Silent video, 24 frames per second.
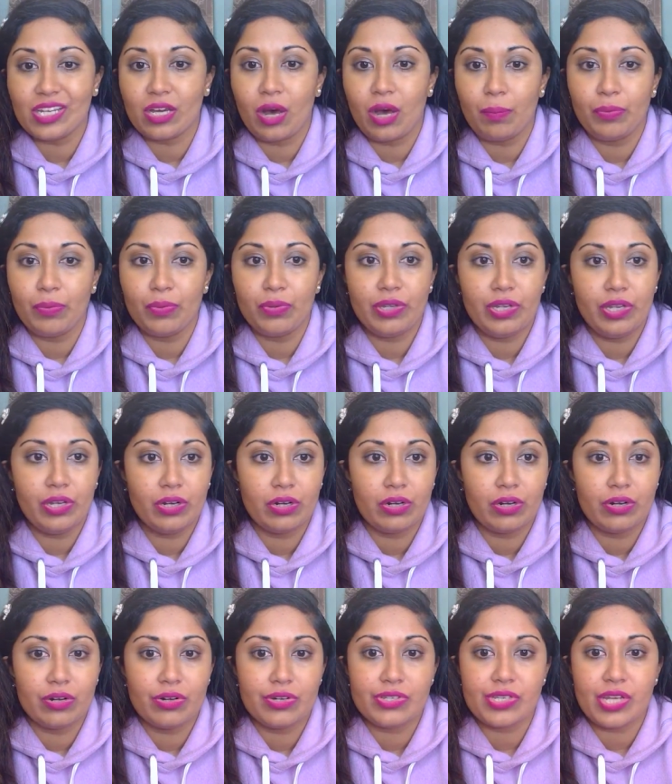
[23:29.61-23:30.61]
couple
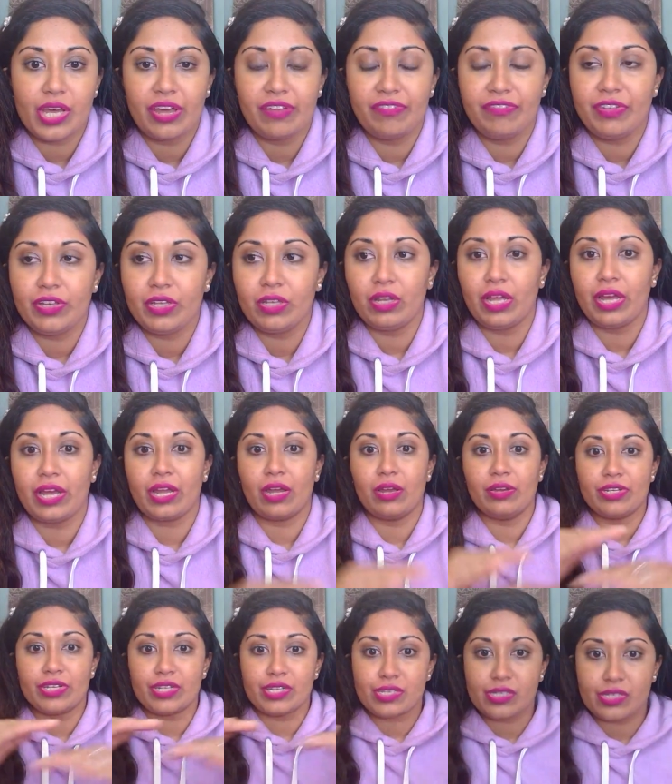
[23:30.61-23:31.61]
years. I feel like I
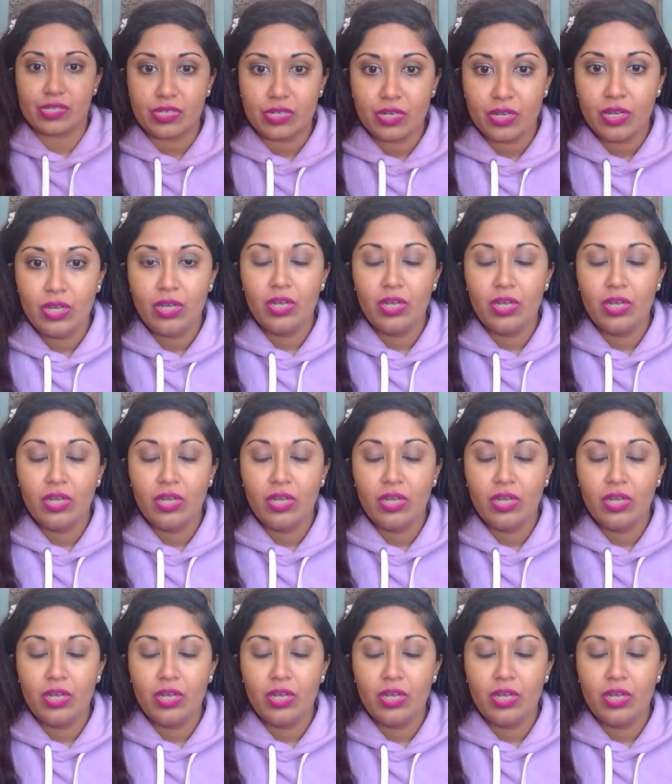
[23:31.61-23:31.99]
just,